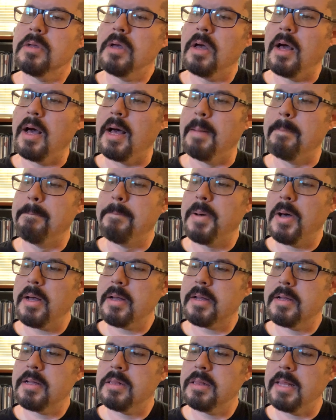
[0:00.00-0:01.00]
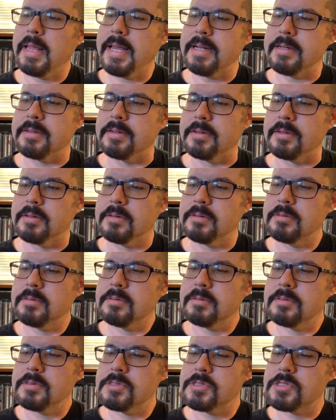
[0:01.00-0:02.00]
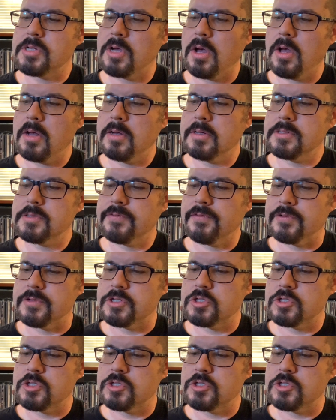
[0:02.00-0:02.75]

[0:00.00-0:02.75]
Uh, Buck Clayton, Songs for